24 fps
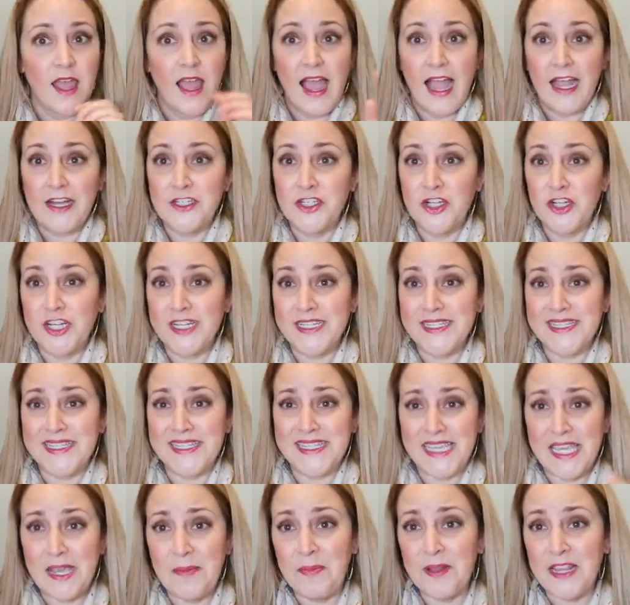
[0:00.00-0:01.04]
I took a
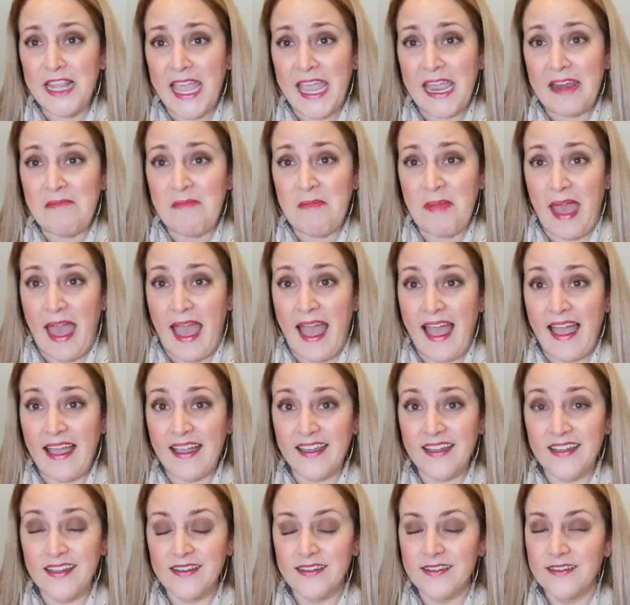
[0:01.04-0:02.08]
seaplane
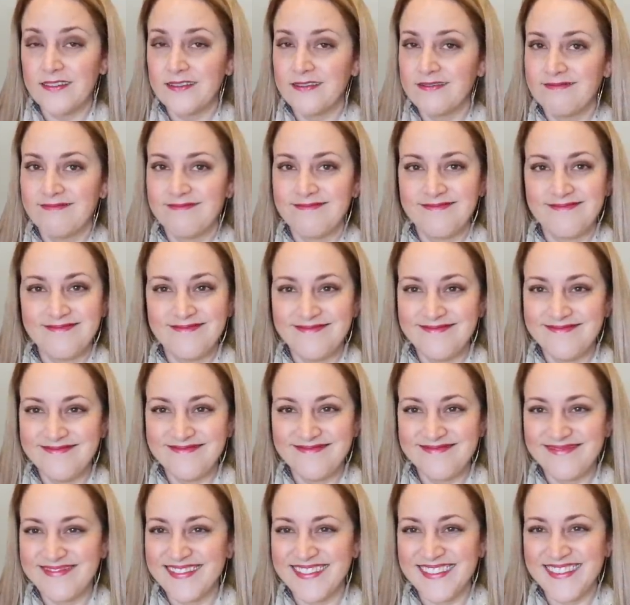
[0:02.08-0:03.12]
back.
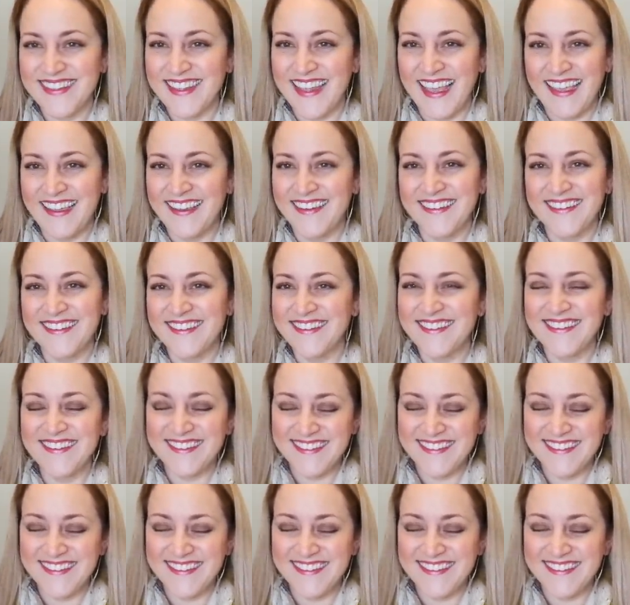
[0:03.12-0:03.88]
Like,